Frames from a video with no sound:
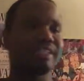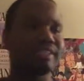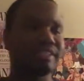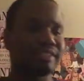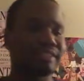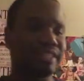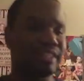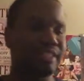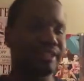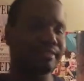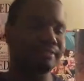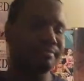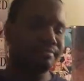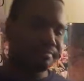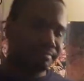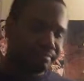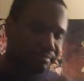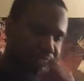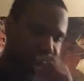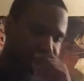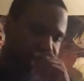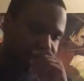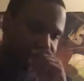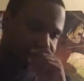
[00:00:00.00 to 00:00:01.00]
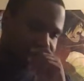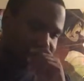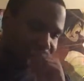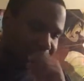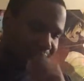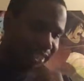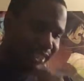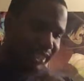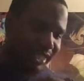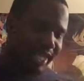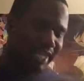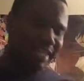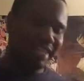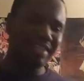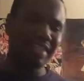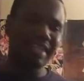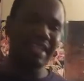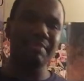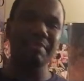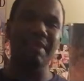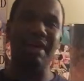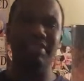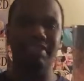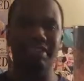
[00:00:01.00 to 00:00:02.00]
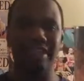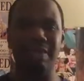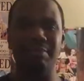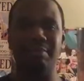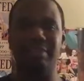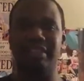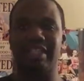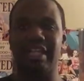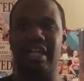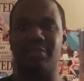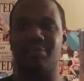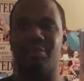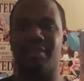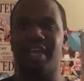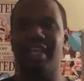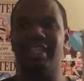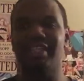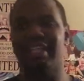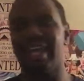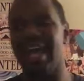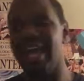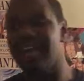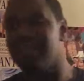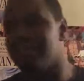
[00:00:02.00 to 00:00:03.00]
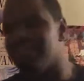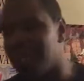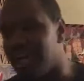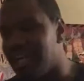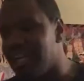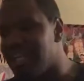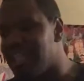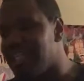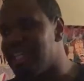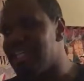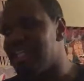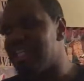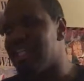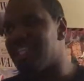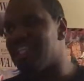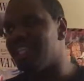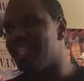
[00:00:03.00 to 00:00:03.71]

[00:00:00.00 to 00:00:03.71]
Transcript: So, and the thing about them is that when they take money,